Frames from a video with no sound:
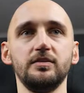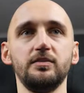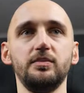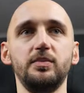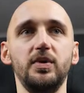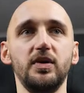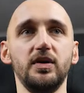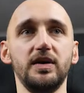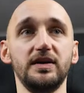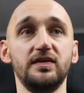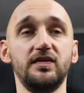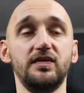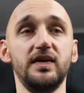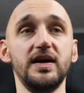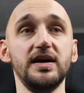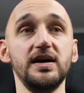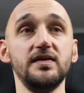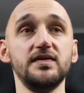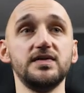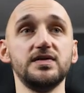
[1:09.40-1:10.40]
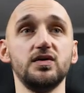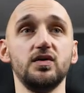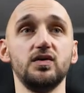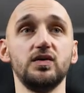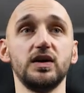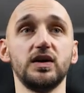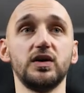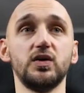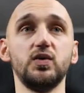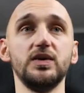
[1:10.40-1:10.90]
Pocket 5s on
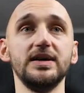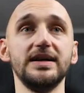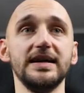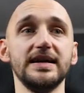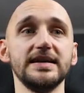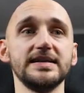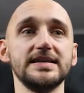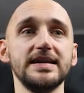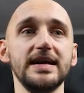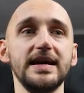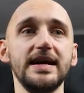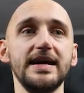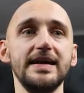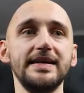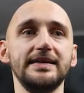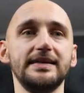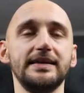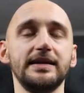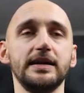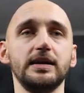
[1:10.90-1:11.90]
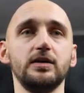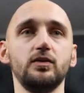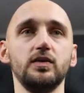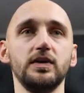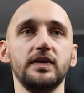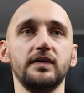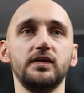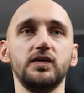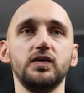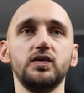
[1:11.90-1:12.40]
a queen ace 8
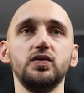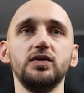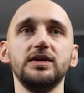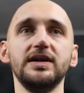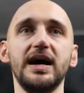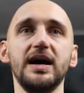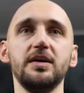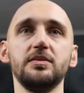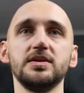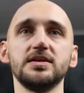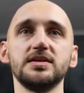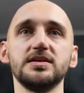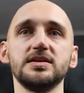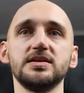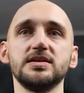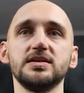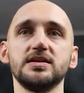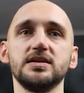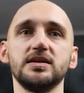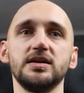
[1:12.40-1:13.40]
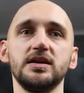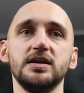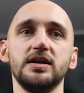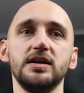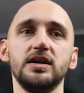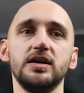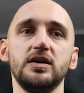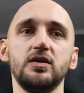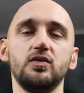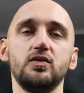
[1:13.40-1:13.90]
with 2 diamonds.
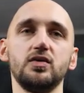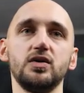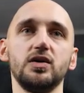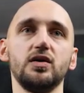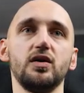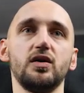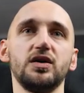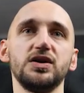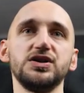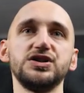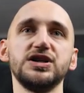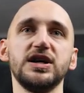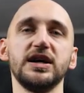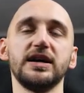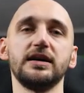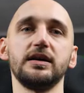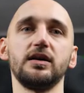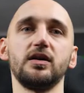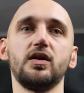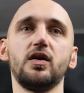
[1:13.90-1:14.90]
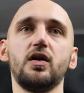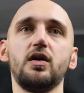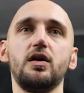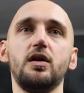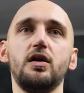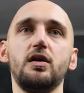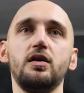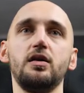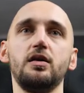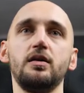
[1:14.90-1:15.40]
We're gonna check and
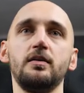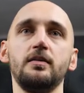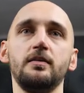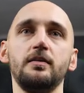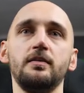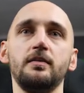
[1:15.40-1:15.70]
call.